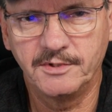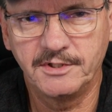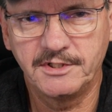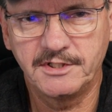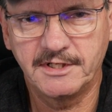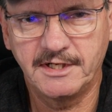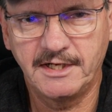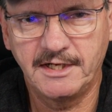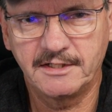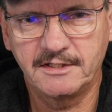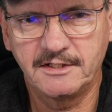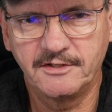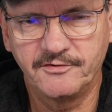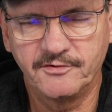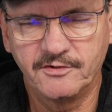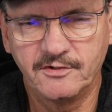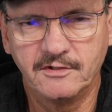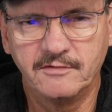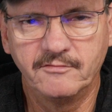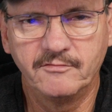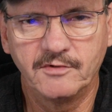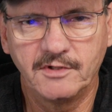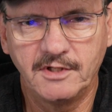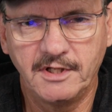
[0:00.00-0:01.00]
which act as
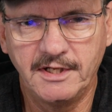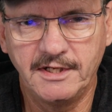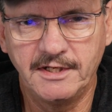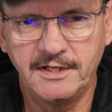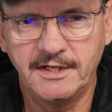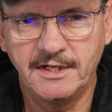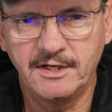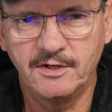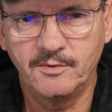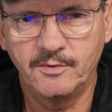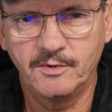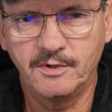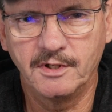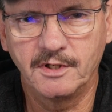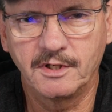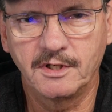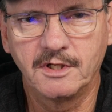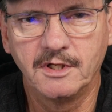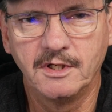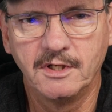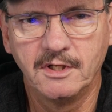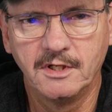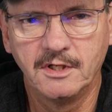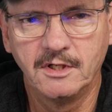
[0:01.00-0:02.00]
an overlay
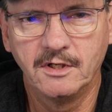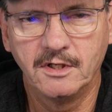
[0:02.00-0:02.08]
network